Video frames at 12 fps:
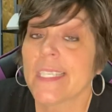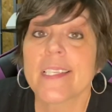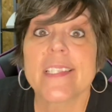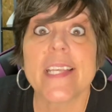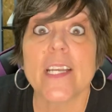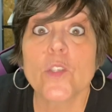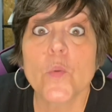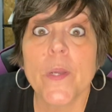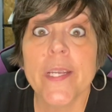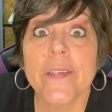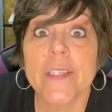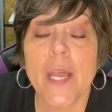Sounds
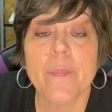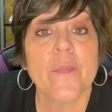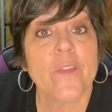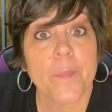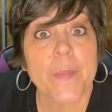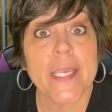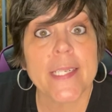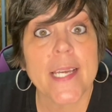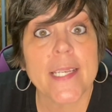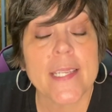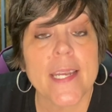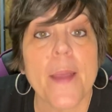weird coming from me,
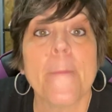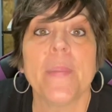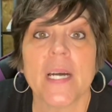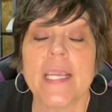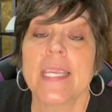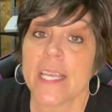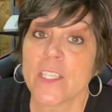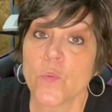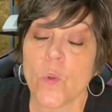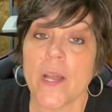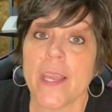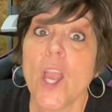doesn't it? But guess
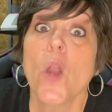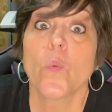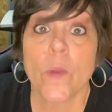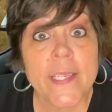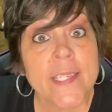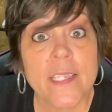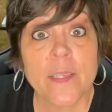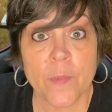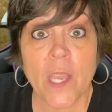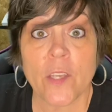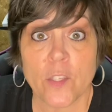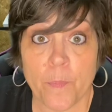what? Racism
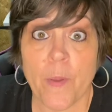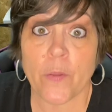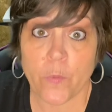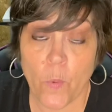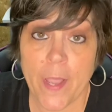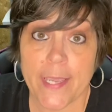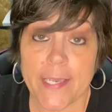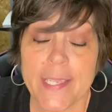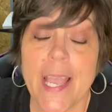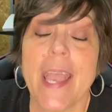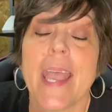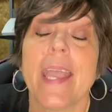goes both ways,
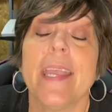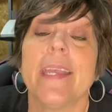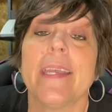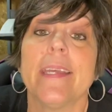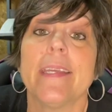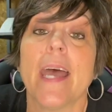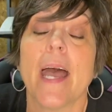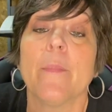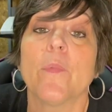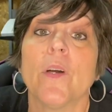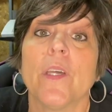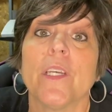and I'm
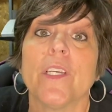going to